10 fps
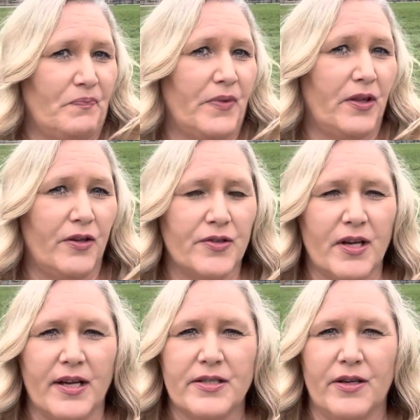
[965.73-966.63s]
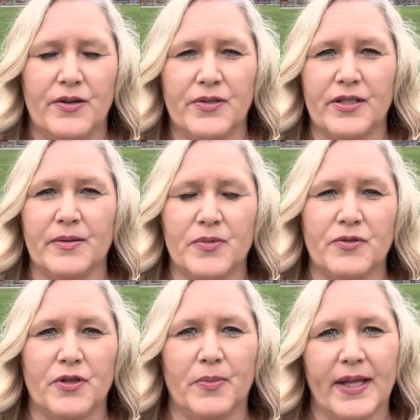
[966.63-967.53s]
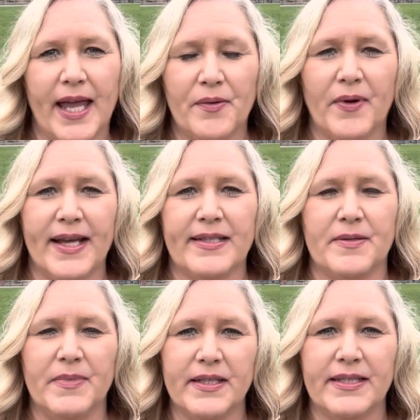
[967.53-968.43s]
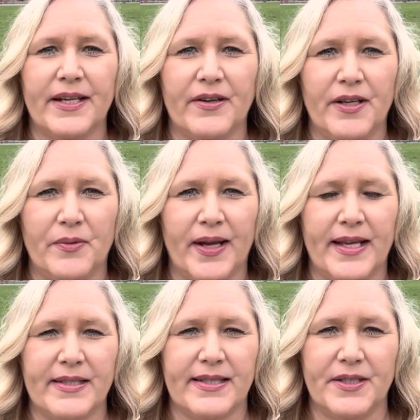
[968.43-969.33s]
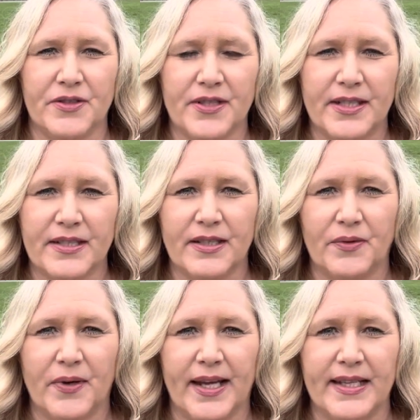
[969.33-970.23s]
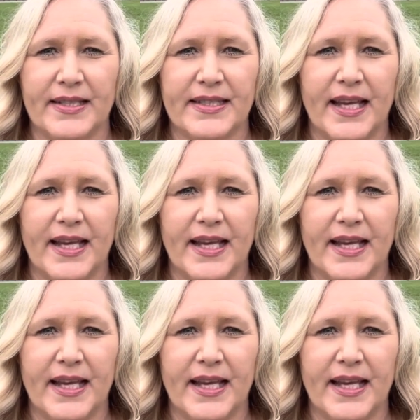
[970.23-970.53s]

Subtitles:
There's also some AAA rates, military rates, senior citizen rates.